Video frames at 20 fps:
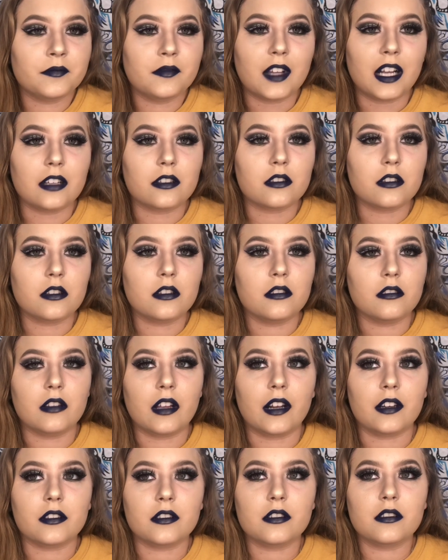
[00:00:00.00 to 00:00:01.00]

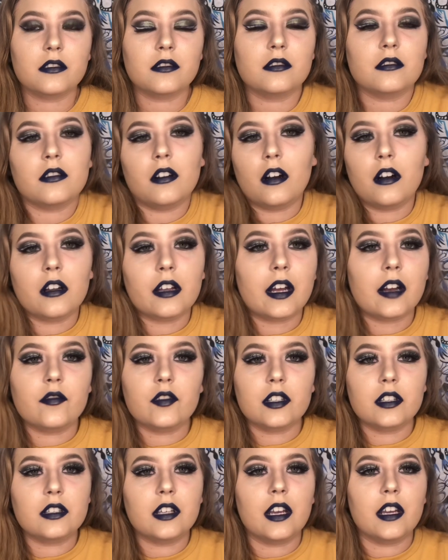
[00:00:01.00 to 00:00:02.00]
That's all I have
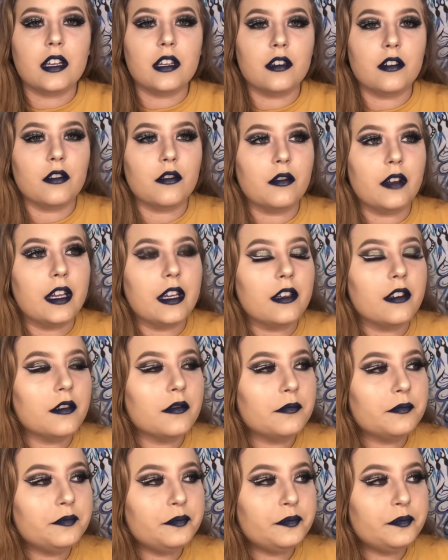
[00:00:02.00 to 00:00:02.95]
to say, you know, like,